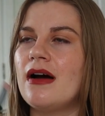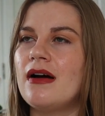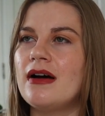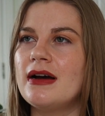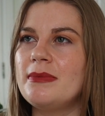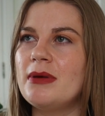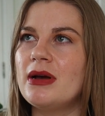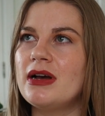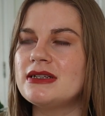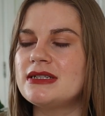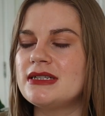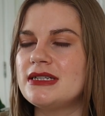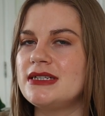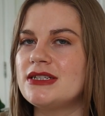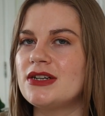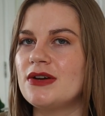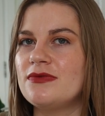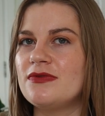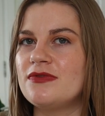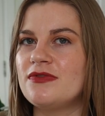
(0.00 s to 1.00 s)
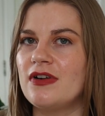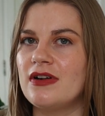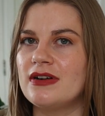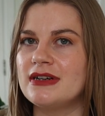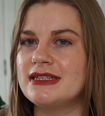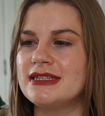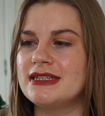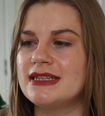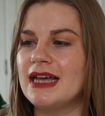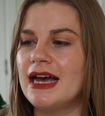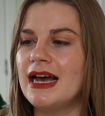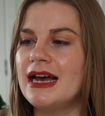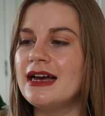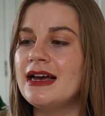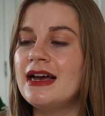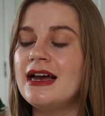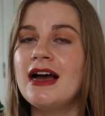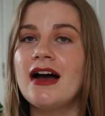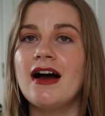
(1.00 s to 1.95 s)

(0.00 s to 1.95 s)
I personally don't find that.